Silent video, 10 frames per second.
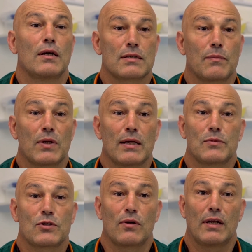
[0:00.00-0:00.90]

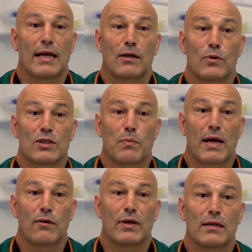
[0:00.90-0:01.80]
Sometimes there are language
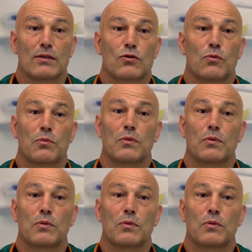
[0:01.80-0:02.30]
barriers,